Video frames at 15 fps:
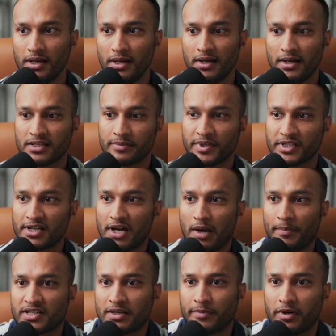Some of the topics
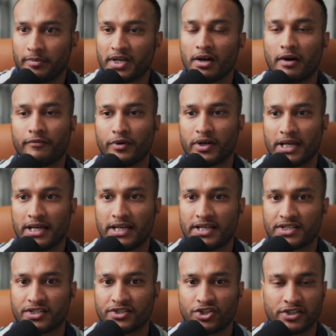I'm going to be covering is
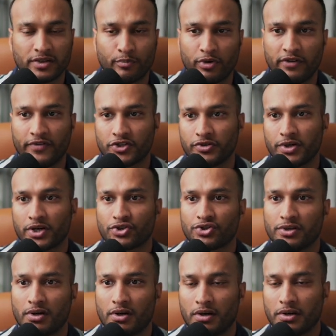just a brief introduction
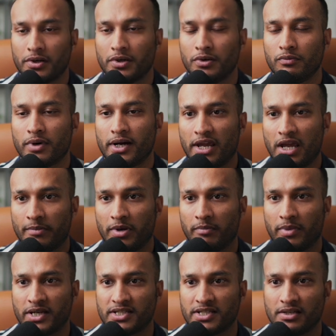on who I am and
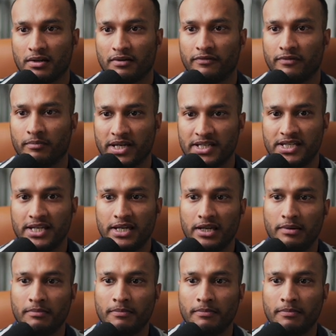myself, my team.